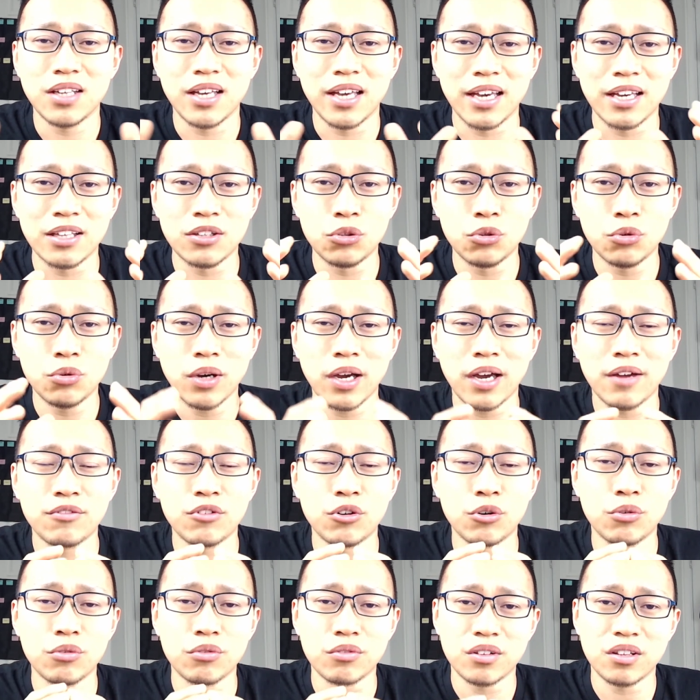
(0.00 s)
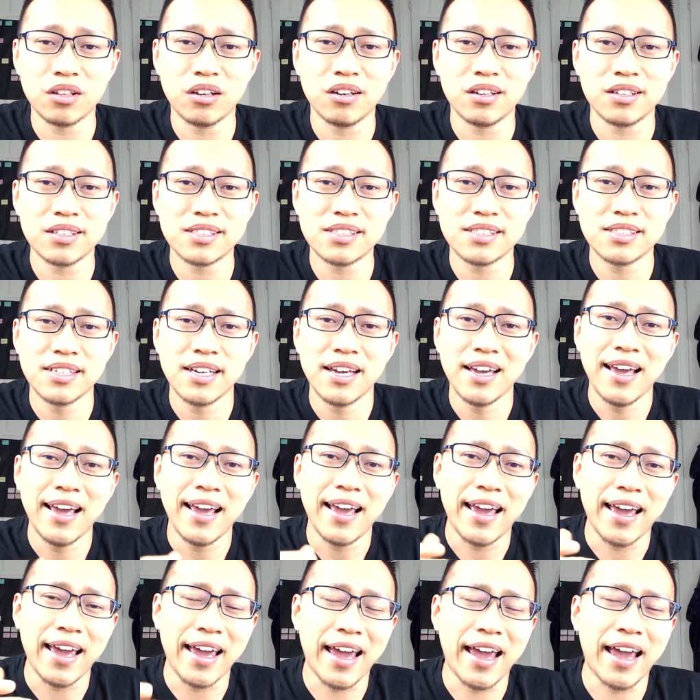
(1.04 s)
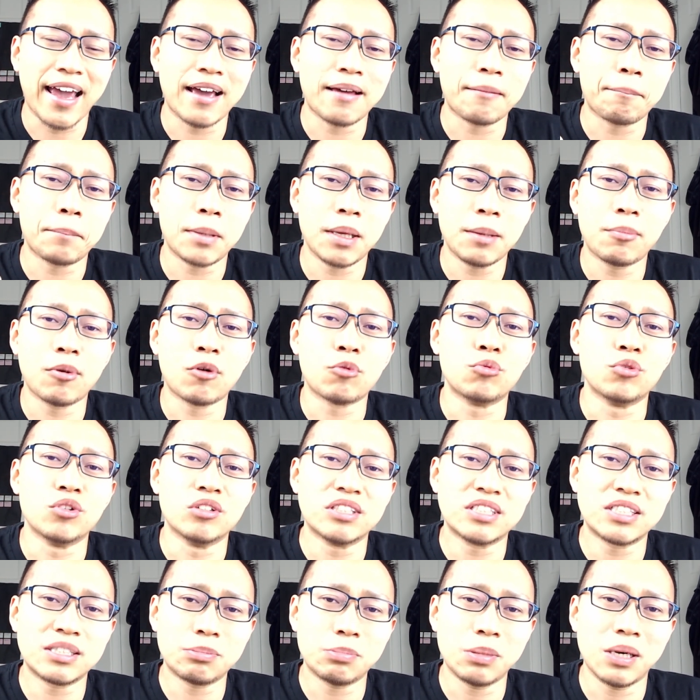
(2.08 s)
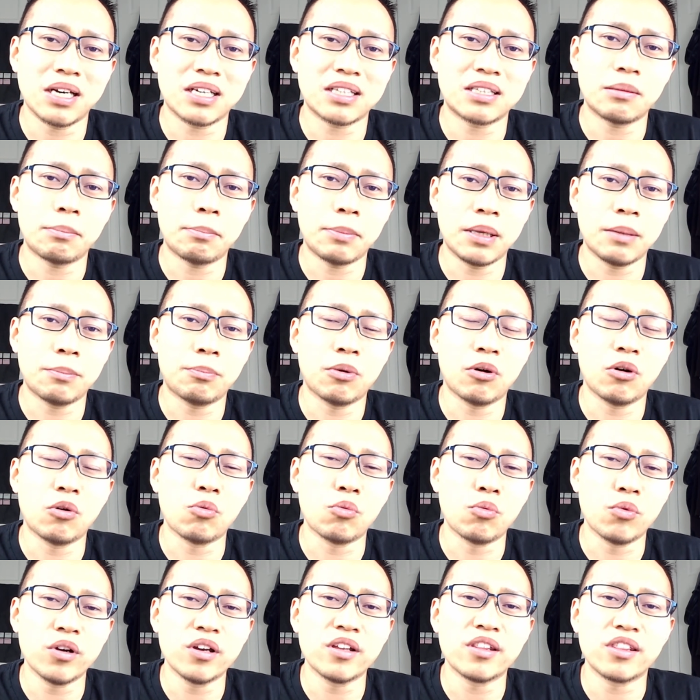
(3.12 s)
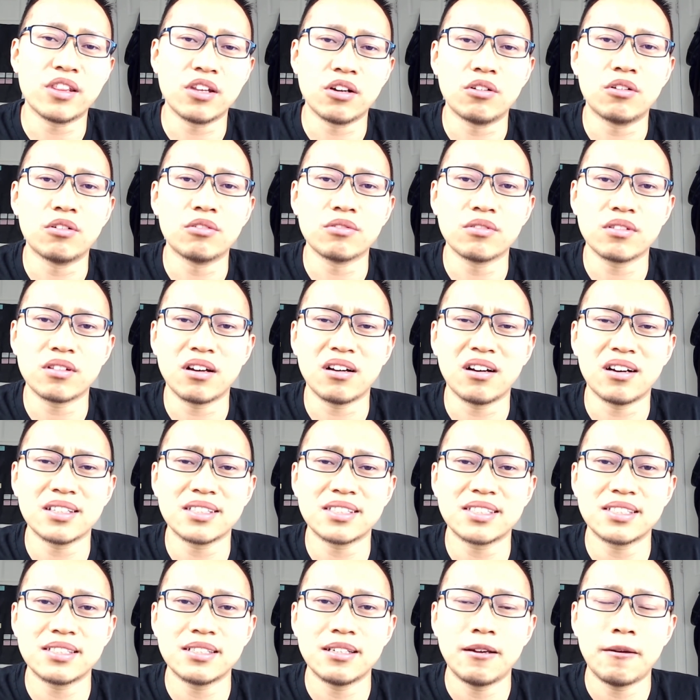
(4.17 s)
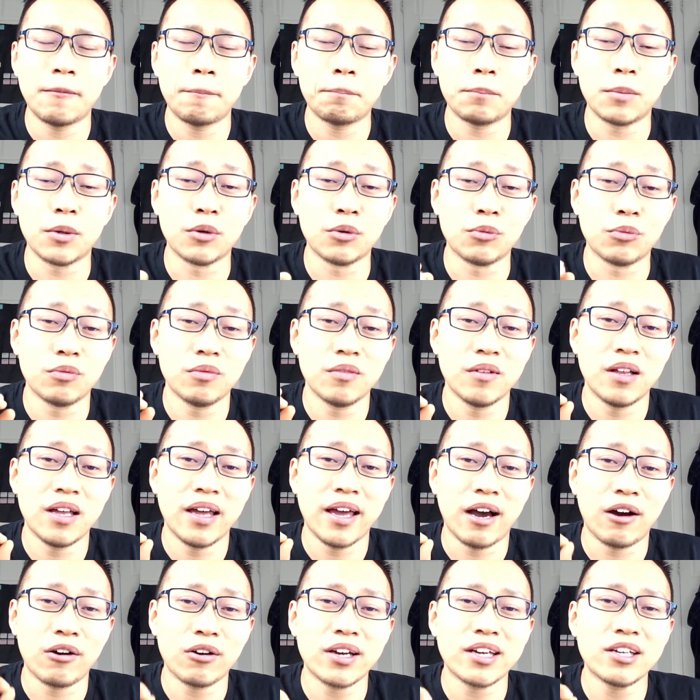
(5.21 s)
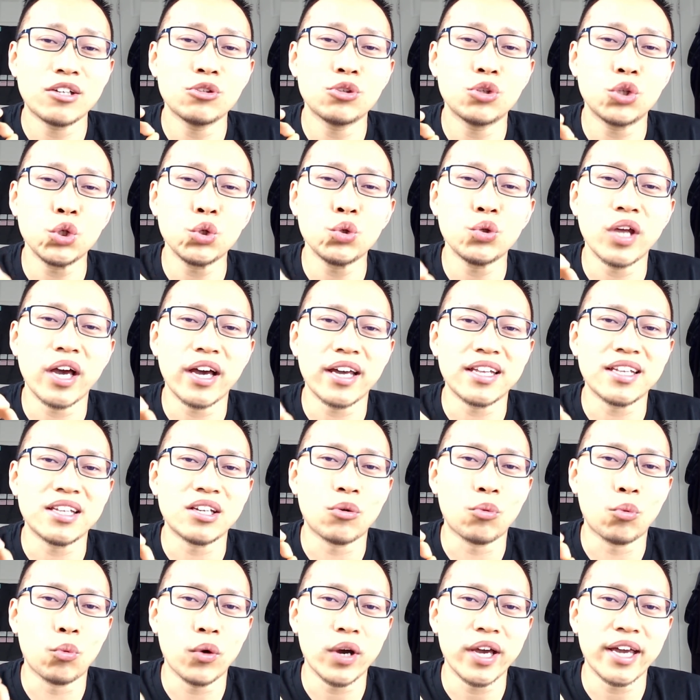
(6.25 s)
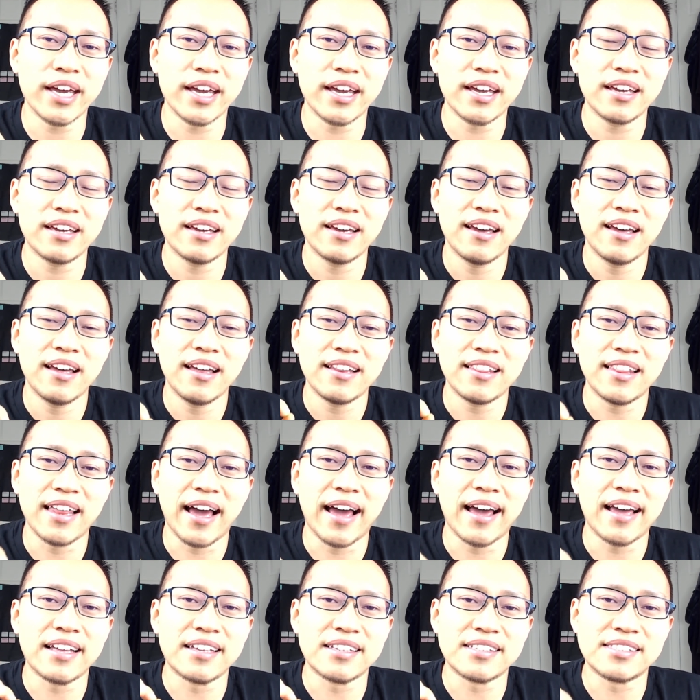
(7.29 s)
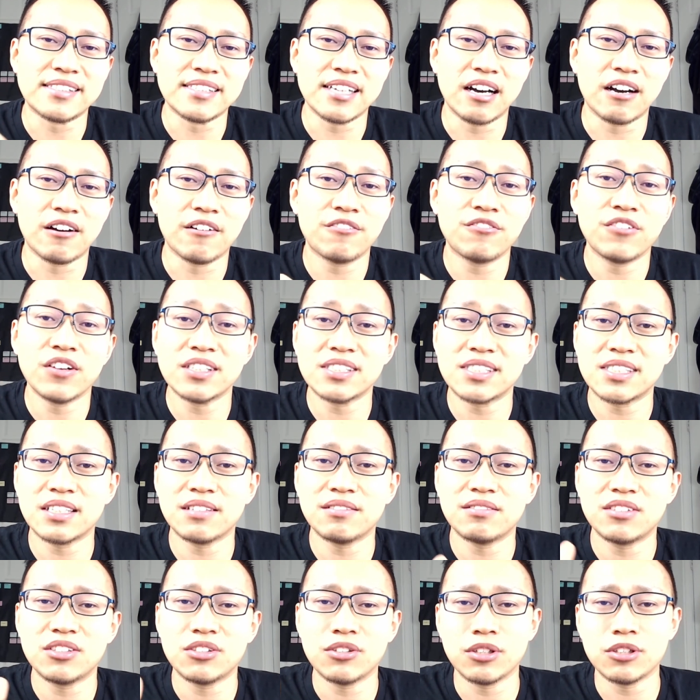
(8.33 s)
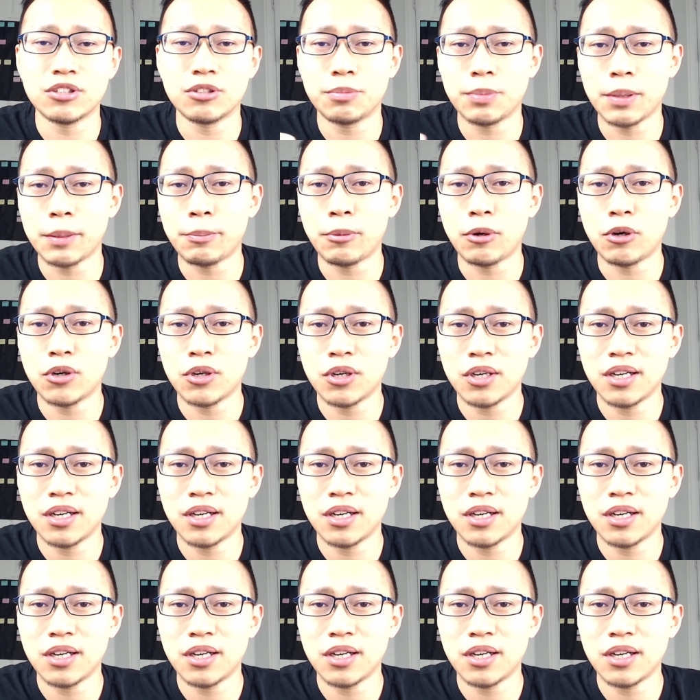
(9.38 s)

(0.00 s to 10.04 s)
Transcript: And you have your own thoughts, and people respect people with their own thoughts. But how can you do that in a way that is not offensive to other people?